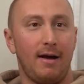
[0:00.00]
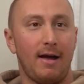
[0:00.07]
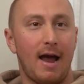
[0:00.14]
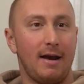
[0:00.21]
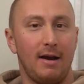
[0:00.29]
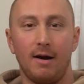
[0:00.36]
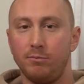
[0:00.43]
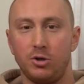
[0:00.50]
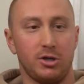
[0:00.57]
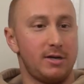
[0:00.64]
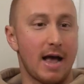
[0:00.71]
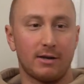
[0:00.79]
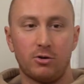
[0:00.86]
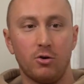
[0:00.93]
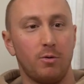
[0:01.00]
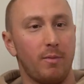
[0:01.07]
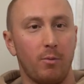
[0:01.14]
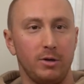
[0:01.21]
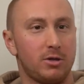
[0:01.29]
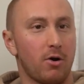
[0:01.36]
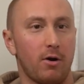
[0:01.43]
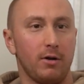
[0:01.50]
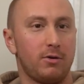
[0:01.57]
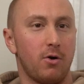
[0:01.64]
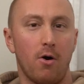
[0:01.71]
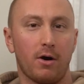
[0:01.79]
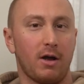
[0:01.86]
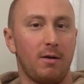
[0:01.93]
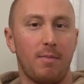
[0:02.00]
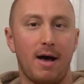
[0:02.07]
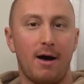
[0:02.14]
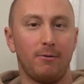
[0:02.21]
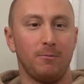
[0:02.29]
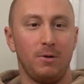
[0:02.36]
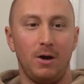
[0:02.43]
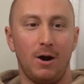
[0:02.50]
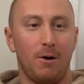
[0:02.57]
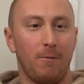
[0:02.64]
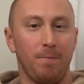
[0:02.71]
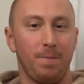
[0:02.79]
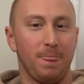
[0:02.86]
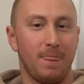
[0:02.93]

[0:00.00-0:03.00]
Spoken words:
ended up just next to him, and we started talking about, you know,